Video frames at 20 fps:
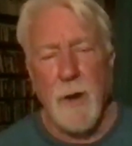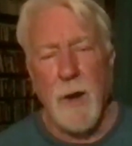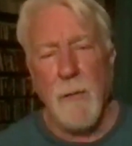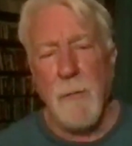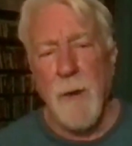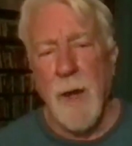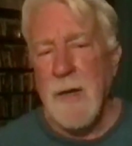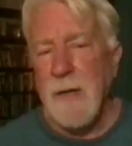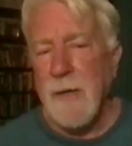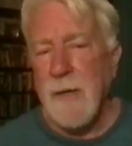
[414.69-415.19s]
a,
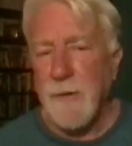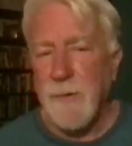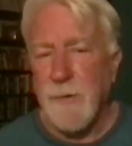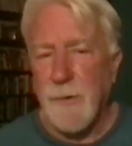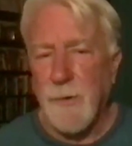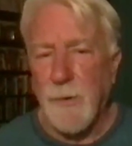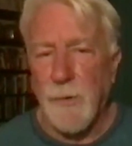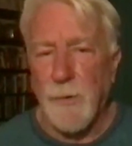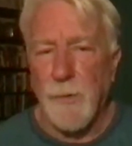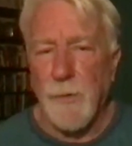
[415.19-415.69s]
mind
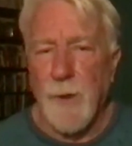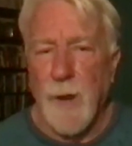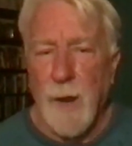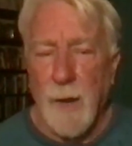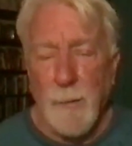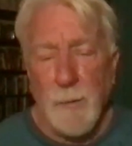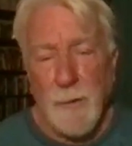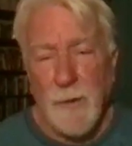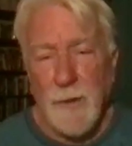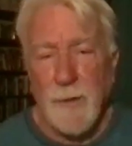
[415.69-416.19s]
control, I
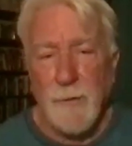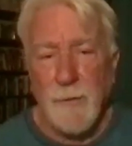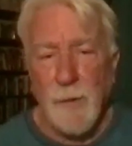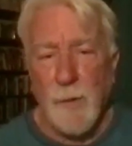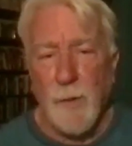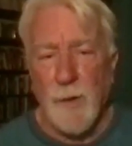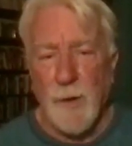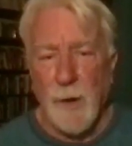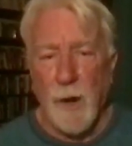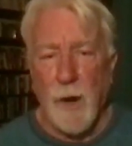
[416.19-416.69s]
believe,
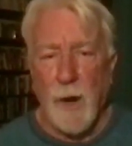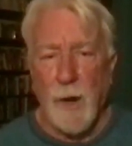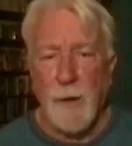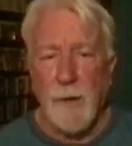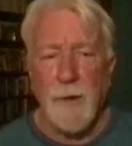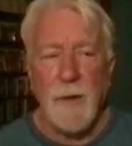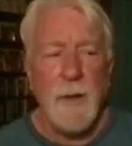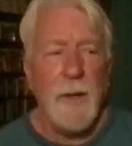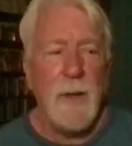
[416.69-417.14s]
going on.